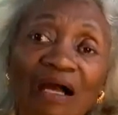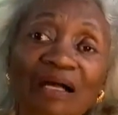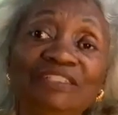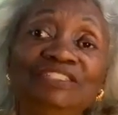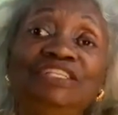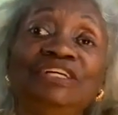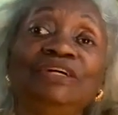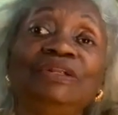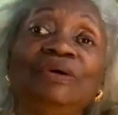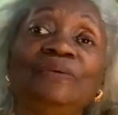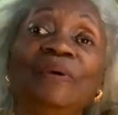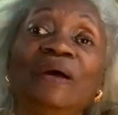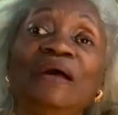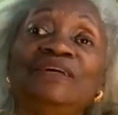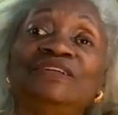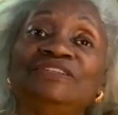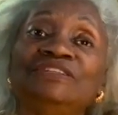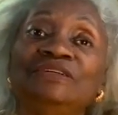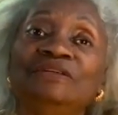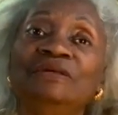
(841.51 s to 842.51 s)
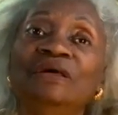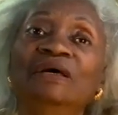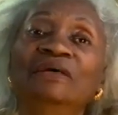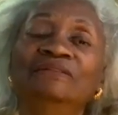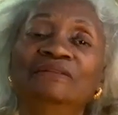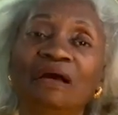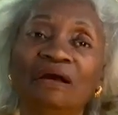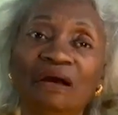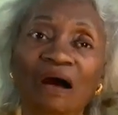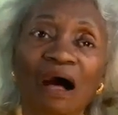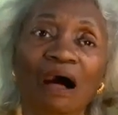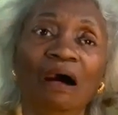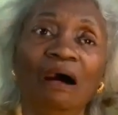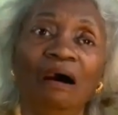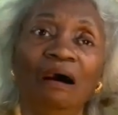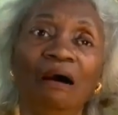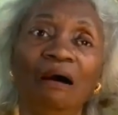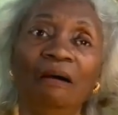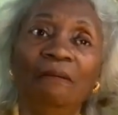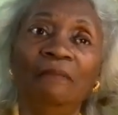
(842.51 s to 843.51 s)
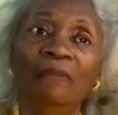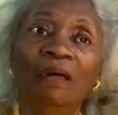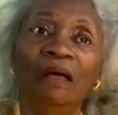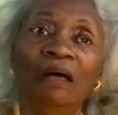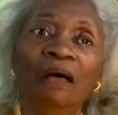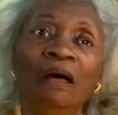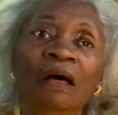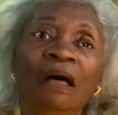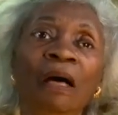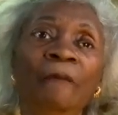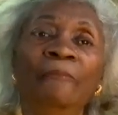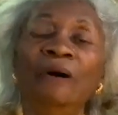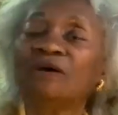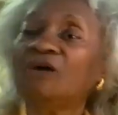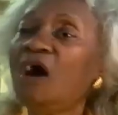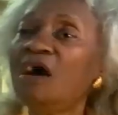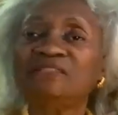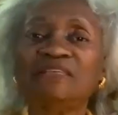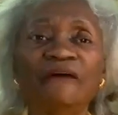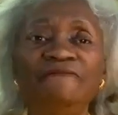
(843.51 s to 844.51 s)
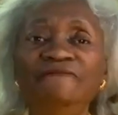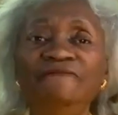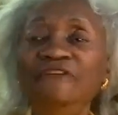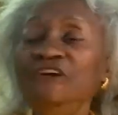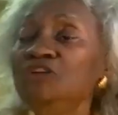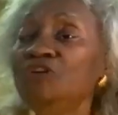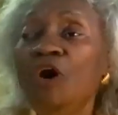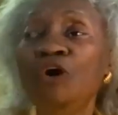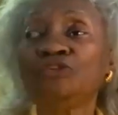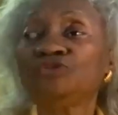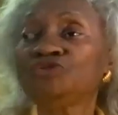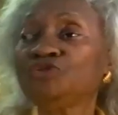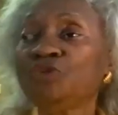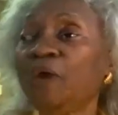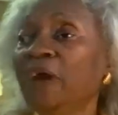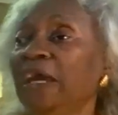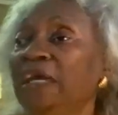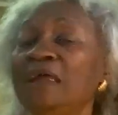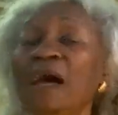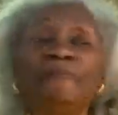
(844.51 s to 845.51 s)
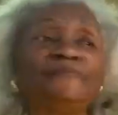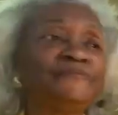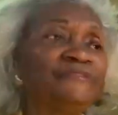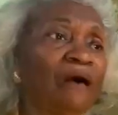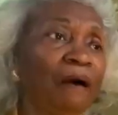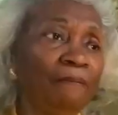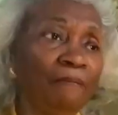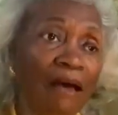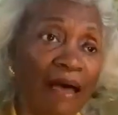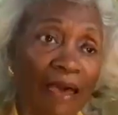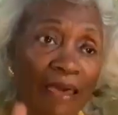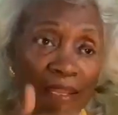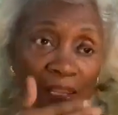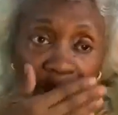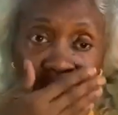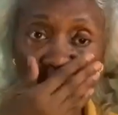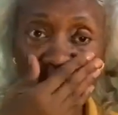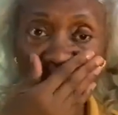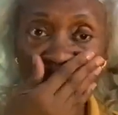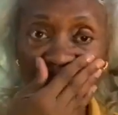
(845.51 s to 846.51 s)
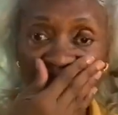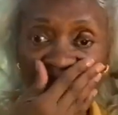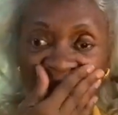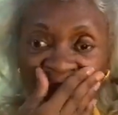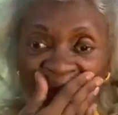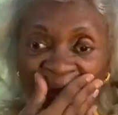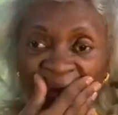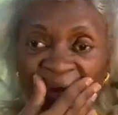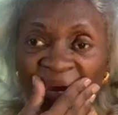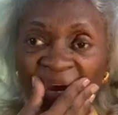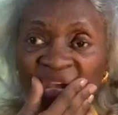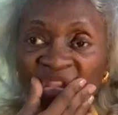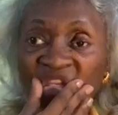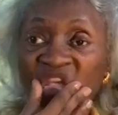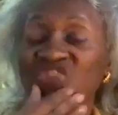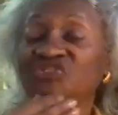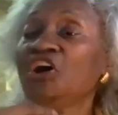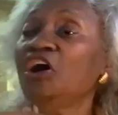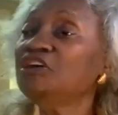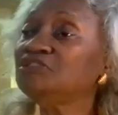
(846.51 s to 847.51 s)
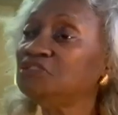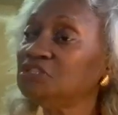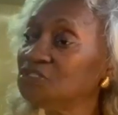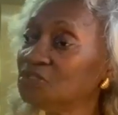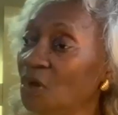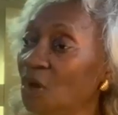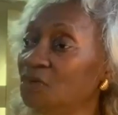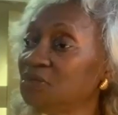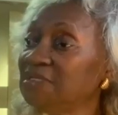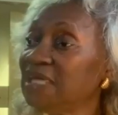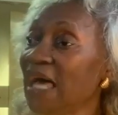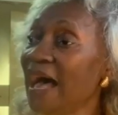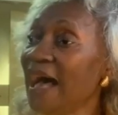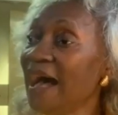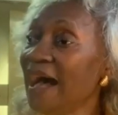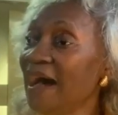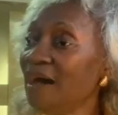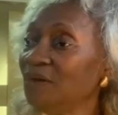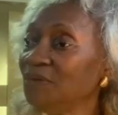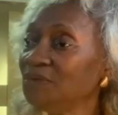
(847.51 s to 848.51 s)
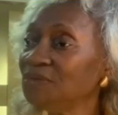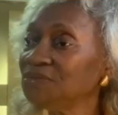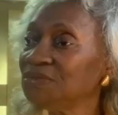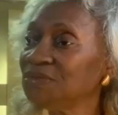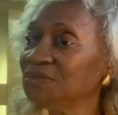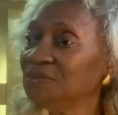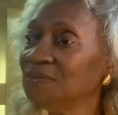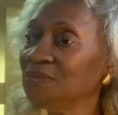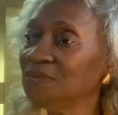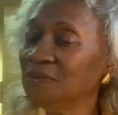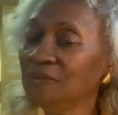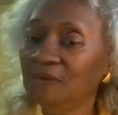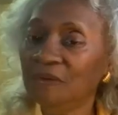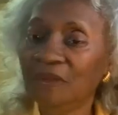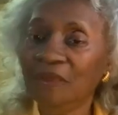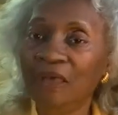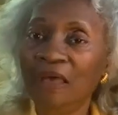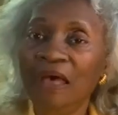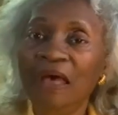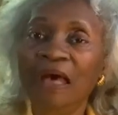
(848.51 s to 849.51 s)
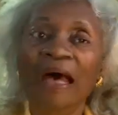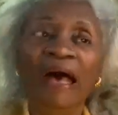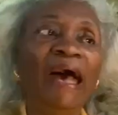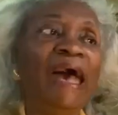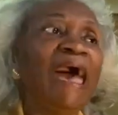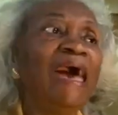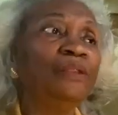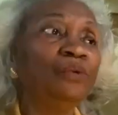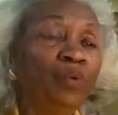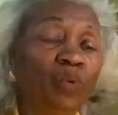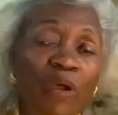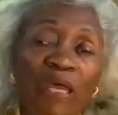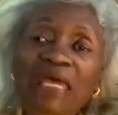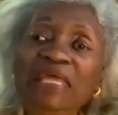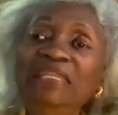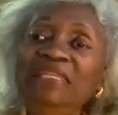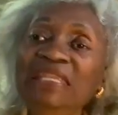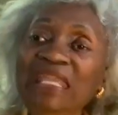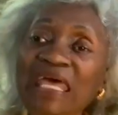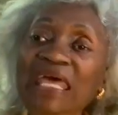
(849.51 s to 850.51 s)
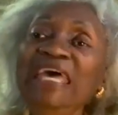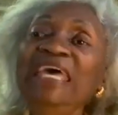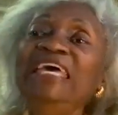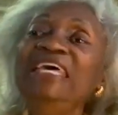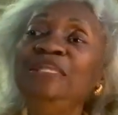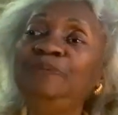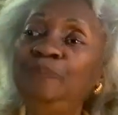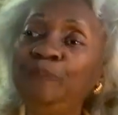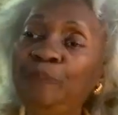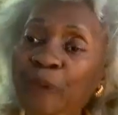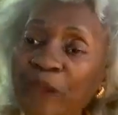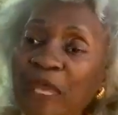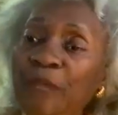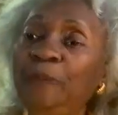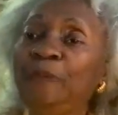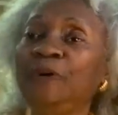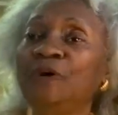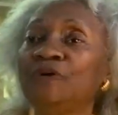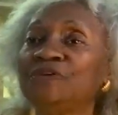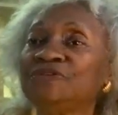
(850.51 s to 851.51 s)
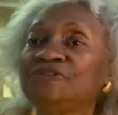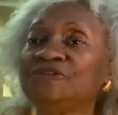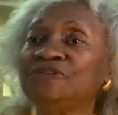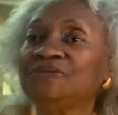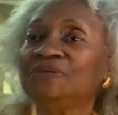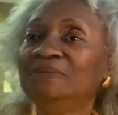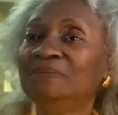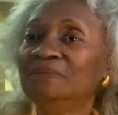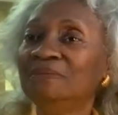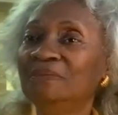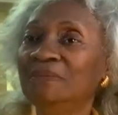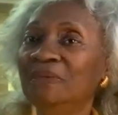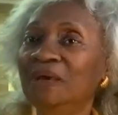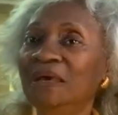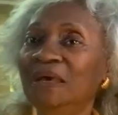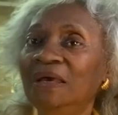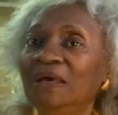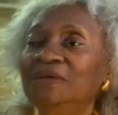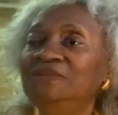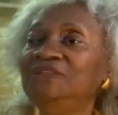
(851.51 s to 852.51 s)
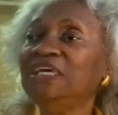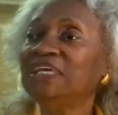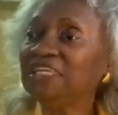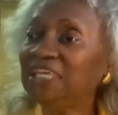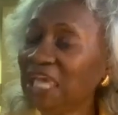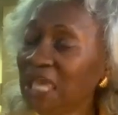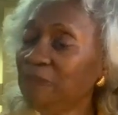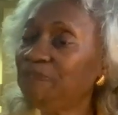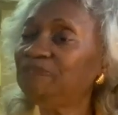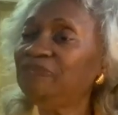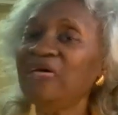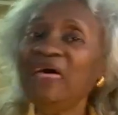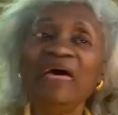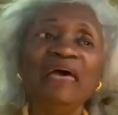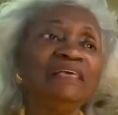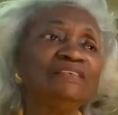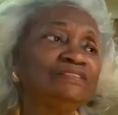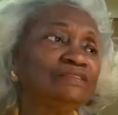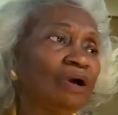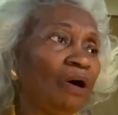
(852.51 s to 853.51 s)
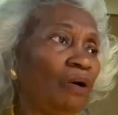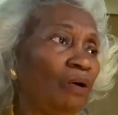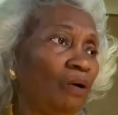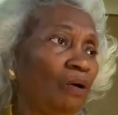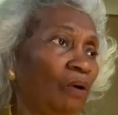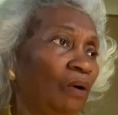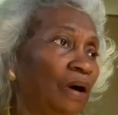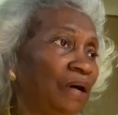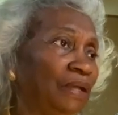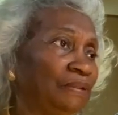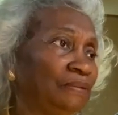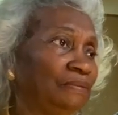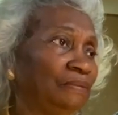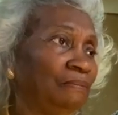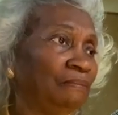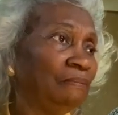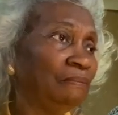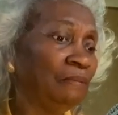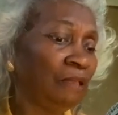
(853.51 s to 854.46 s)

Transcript: younger generation to come. Because if you don't train up somebody, the church is going down. And we need people to keep things going.